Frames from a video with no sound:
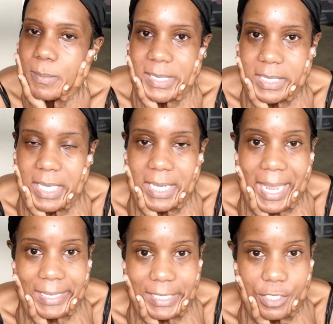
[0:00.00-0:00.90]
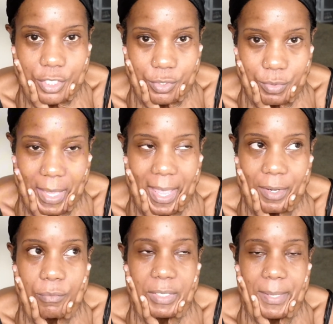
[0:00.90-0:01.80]
on my skin. I need to do
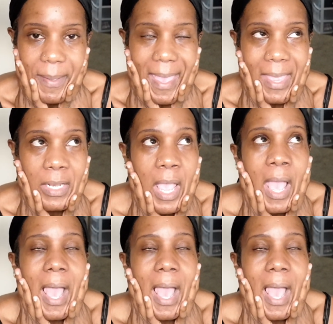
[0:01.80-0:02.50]
that really bad.